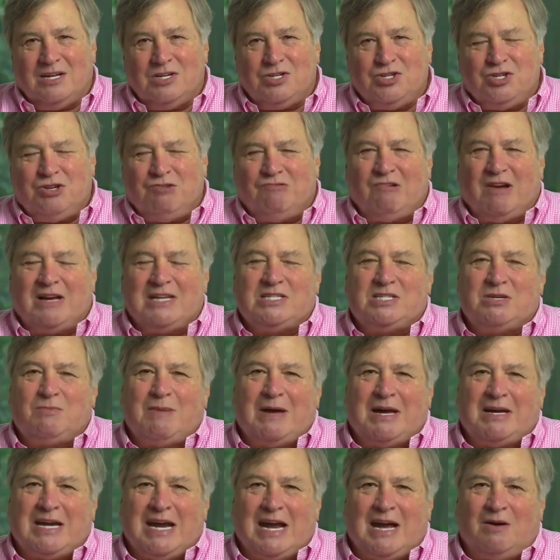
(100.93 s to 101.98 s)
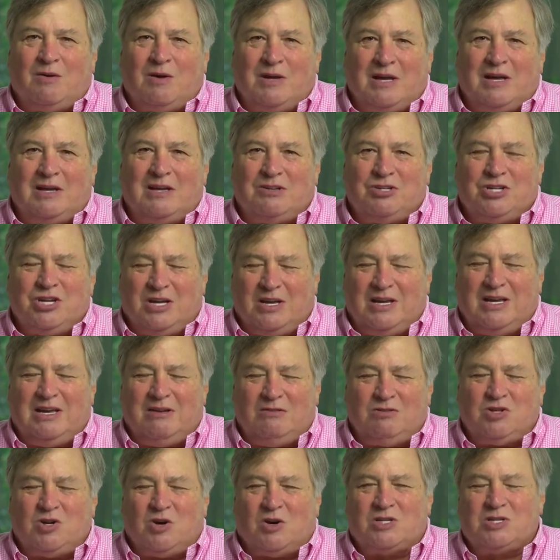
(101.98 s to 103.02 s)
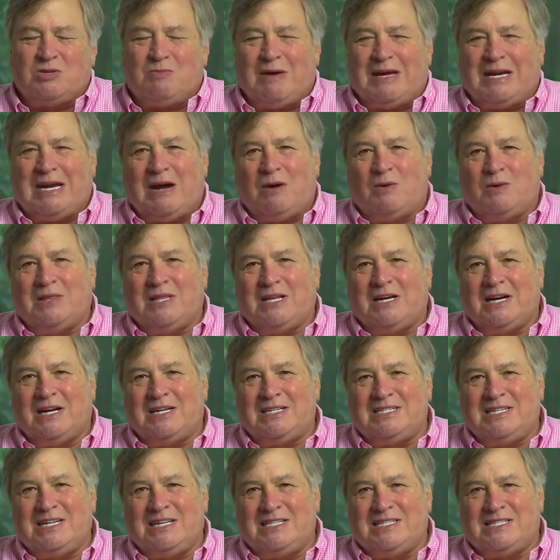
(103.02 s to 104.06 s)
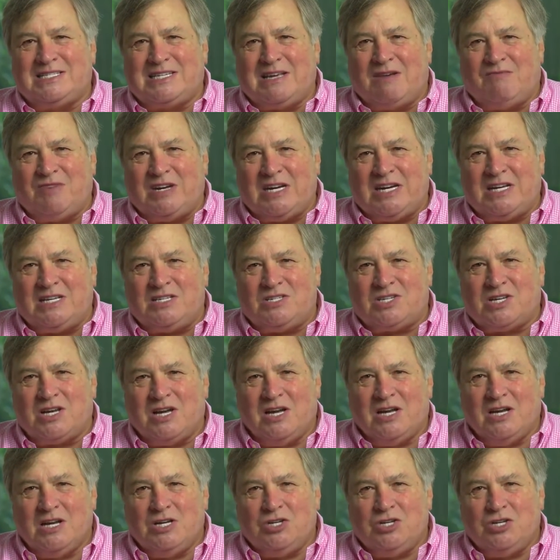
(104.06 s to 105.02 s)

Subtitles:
He talks about how in the 1970s